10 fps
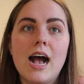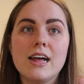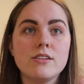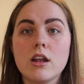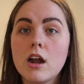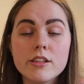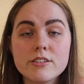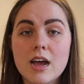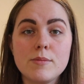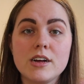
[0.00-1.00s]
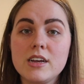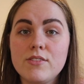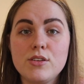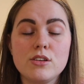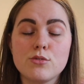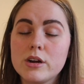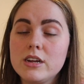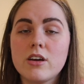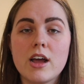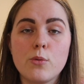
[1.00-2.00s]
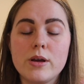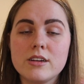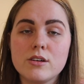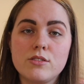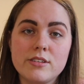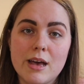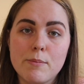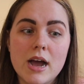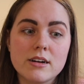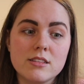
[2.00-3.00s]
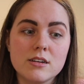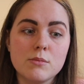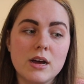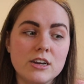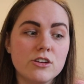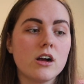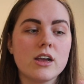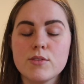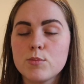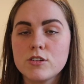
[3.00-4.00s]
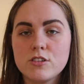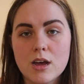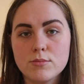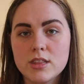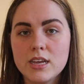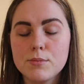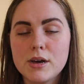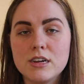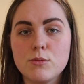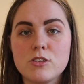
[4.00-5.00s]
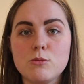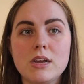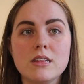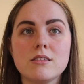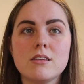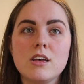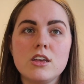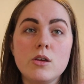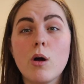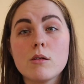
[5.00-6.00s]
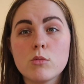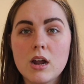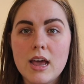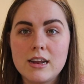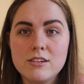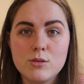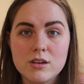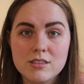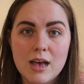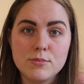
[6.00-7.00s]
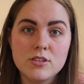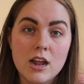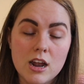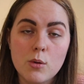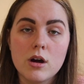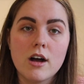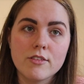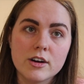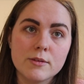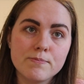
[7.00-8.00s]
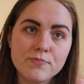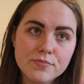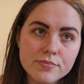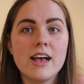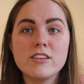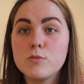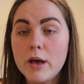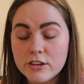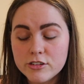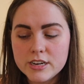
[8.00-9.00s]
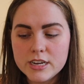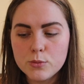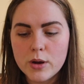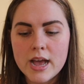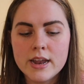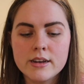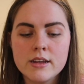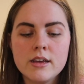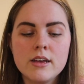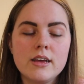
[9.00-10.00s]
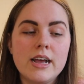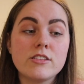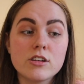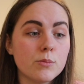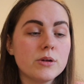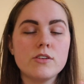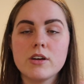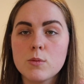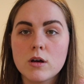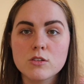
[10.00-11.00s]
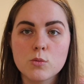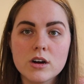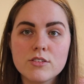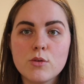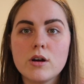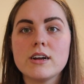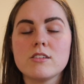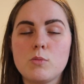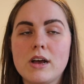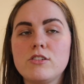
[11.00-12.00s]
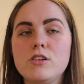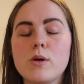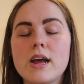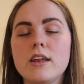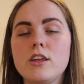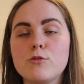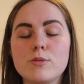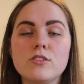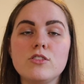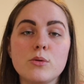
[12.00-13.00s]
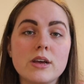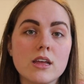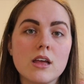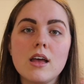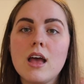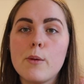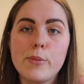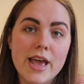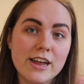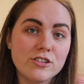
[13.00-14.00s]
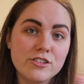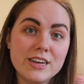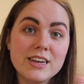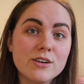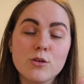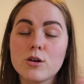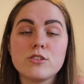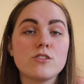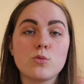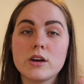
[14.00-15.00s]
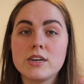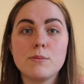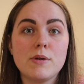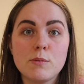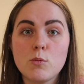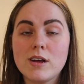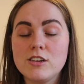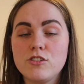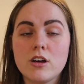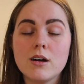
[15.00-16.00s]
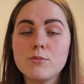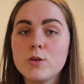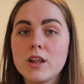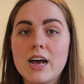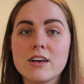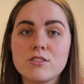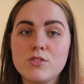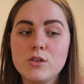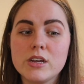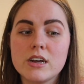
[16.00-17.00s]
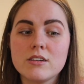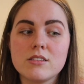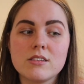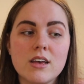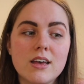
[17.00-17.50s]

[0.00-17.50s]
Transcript: And a lot of the time they'll give you these really tight windows to get back to them and you're not given much time to think about it, which means you are more likely to accept a lower offer, especially when it's a company you really want to work for and especially when you've been doing a PhD or just working a minimum wage job for the last few years.